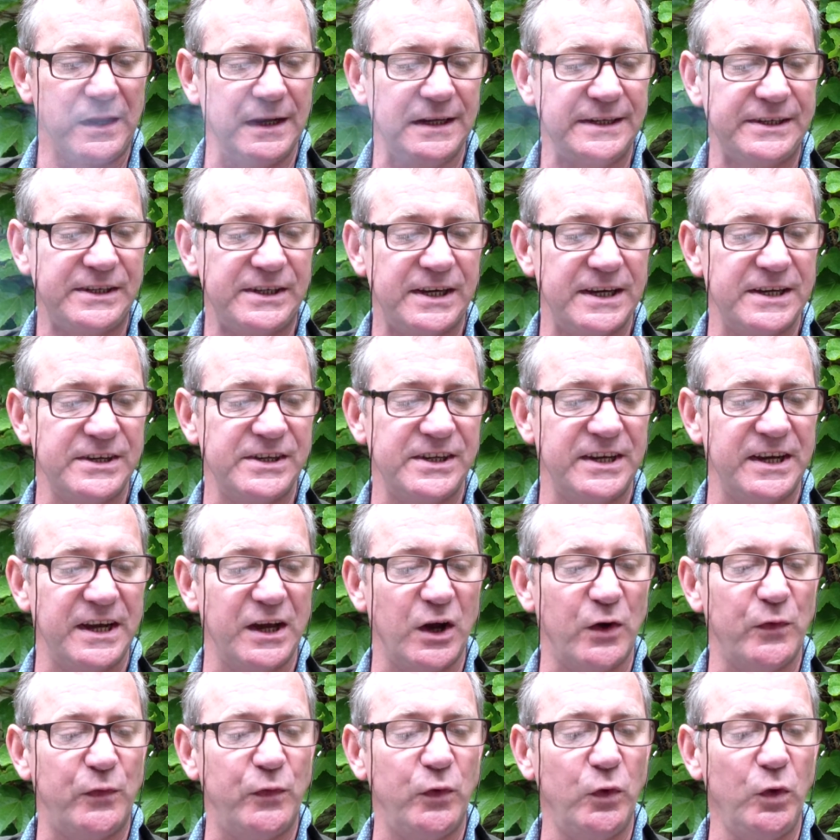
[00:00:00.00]
It says here,
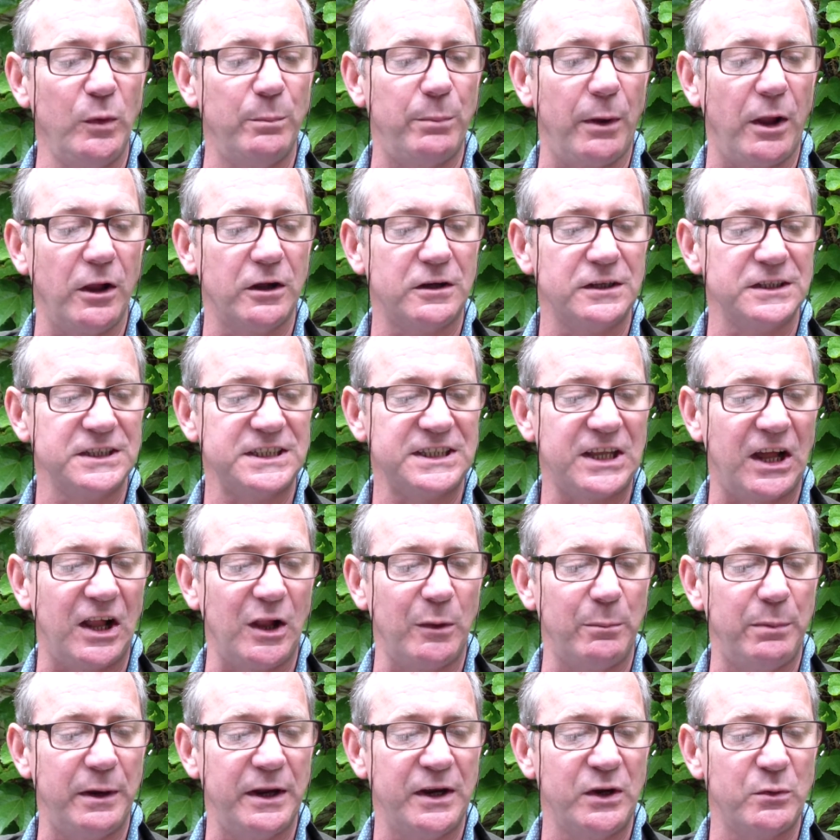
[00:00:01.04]
a full Balkan
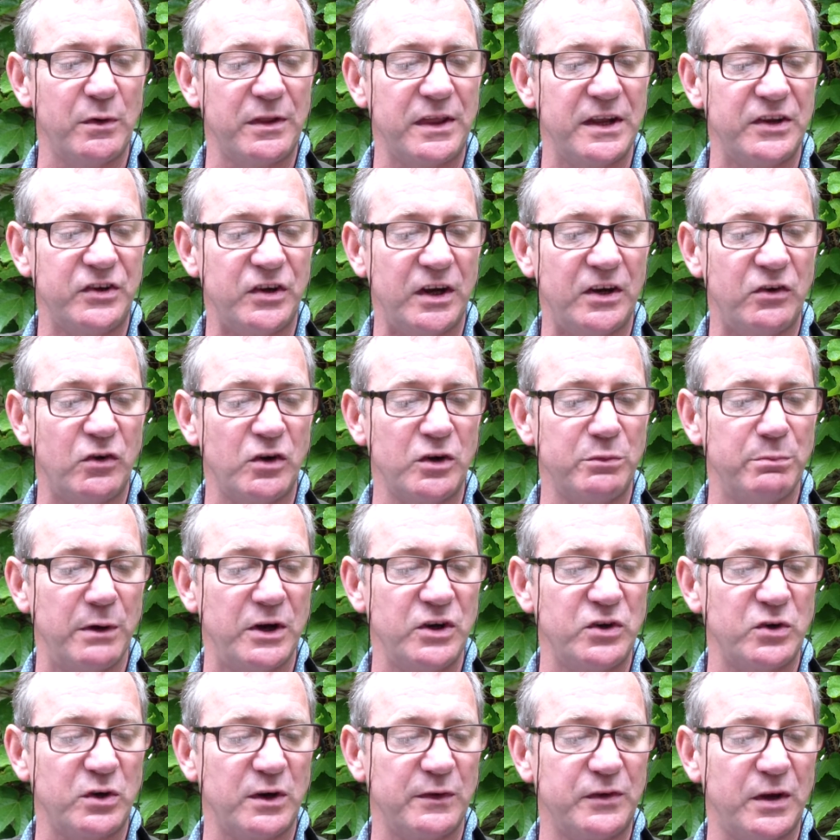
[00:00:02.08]
style blend with a generous
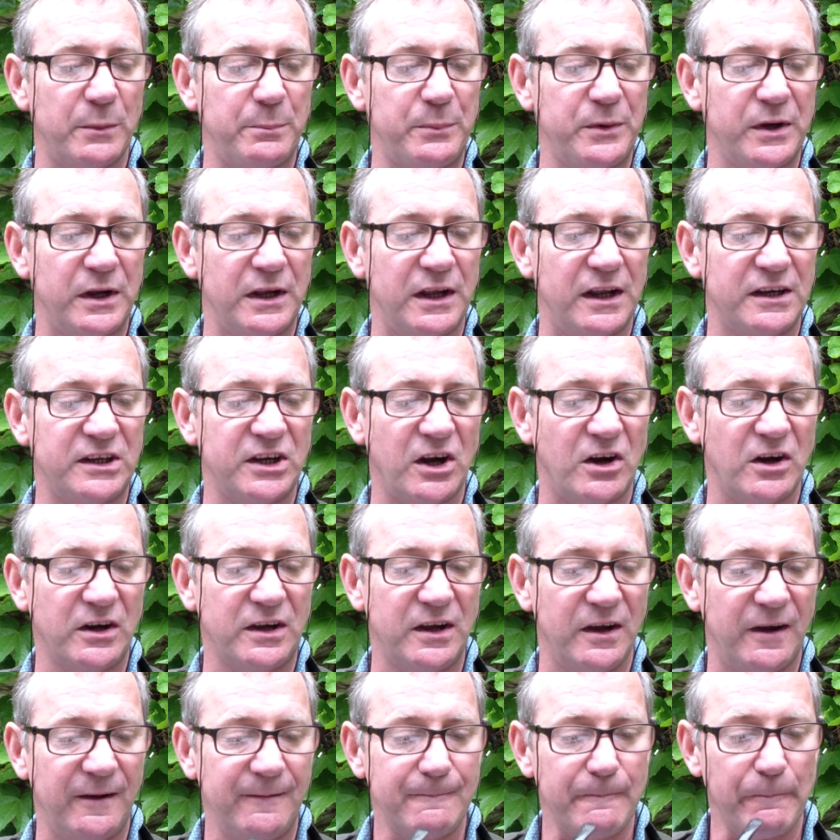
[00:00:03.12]
measure of Cyprian
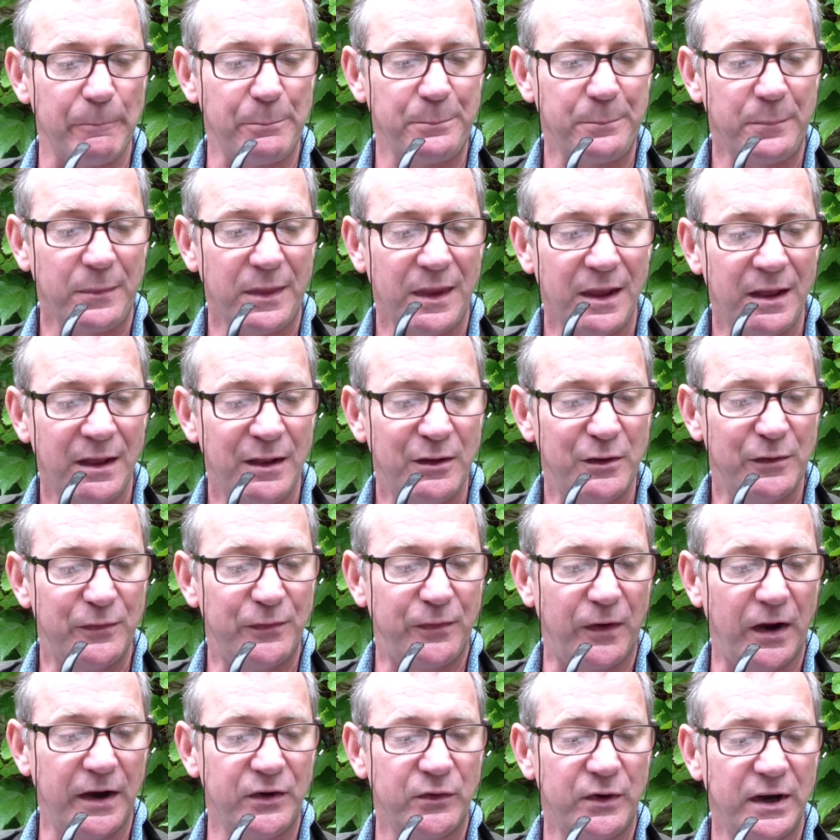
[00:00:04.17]
Latakia,
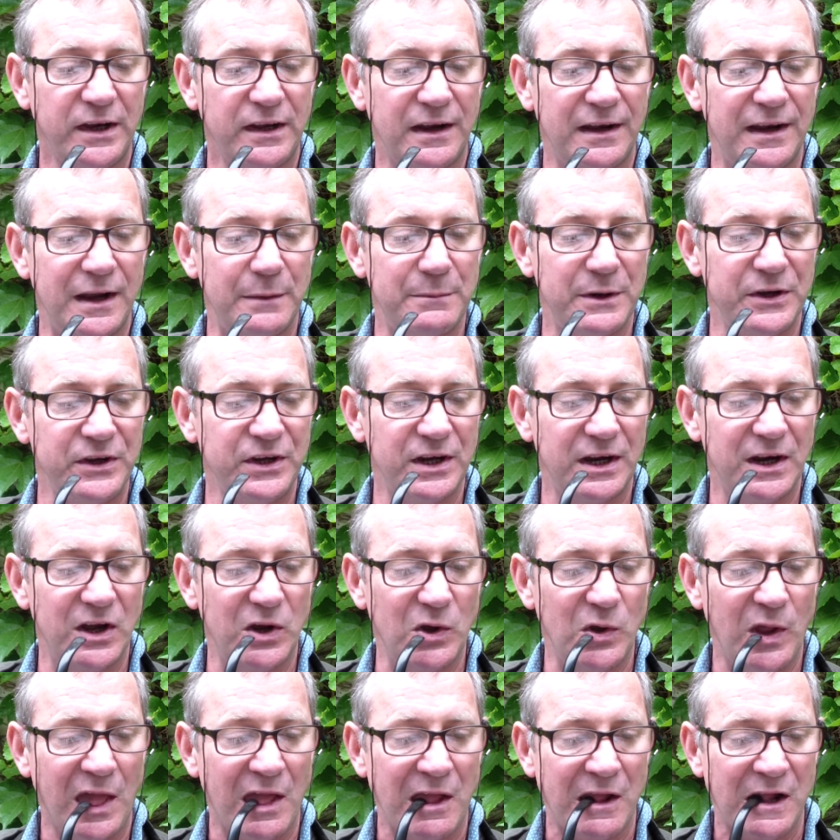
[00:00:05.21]
fine red and lemon
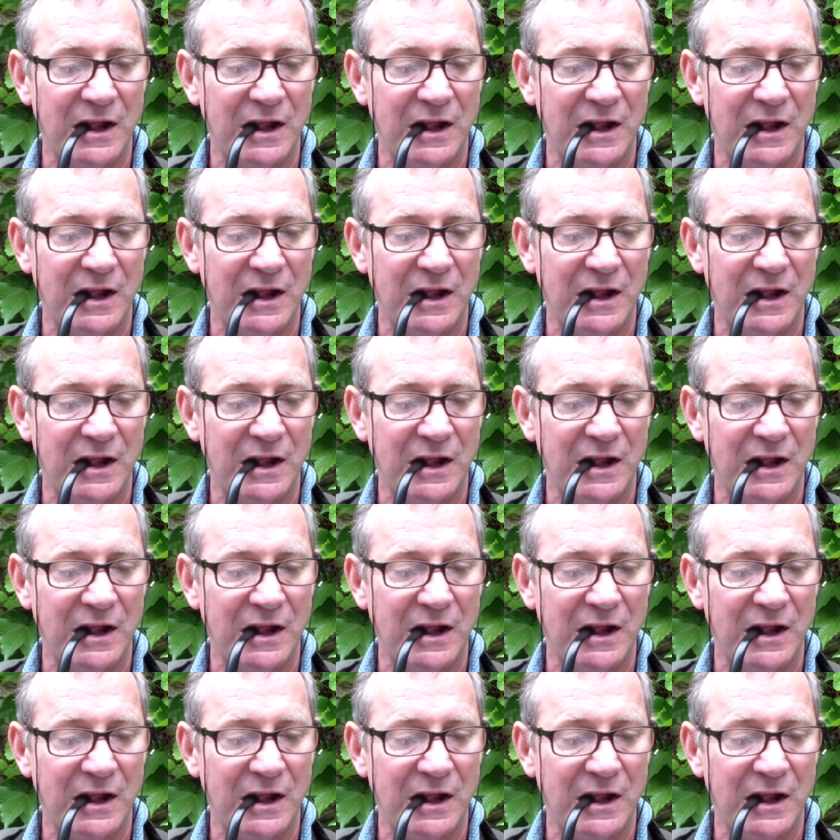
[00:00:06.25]
yellow,